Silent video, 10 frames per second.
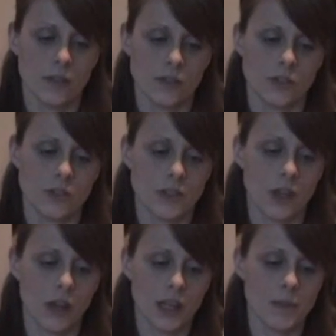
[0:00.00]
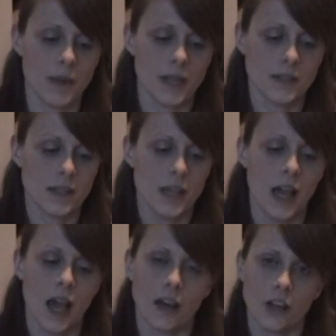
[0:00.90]
It's just a tiny bit.
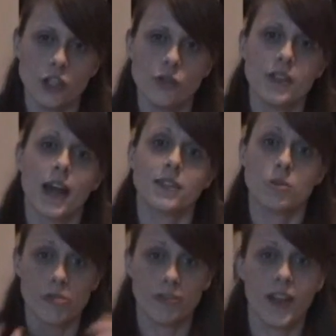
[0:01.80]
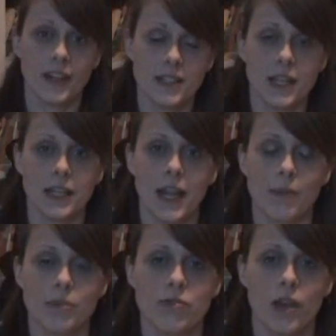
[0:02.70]
And I use that to prevent any
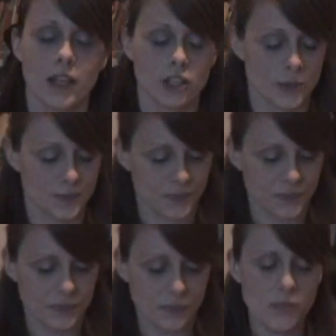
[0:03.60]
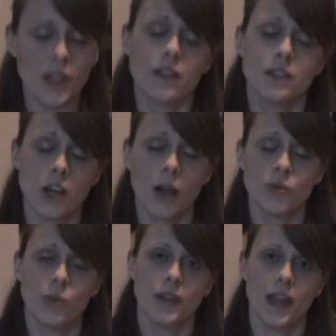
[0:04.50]
nappy rash. The
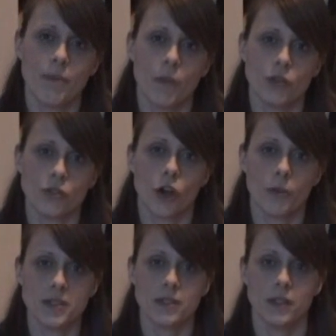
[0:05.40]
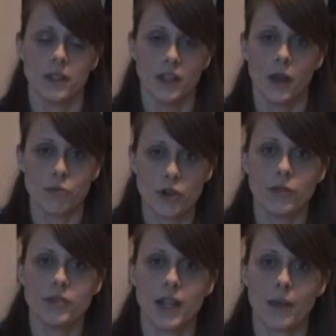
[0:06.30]
times when they're most common and
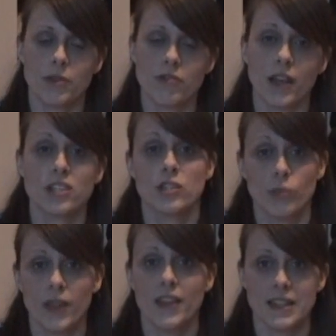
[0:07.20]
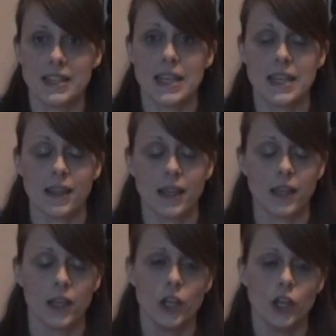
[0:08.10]
prone to nappy rash is when they're teething.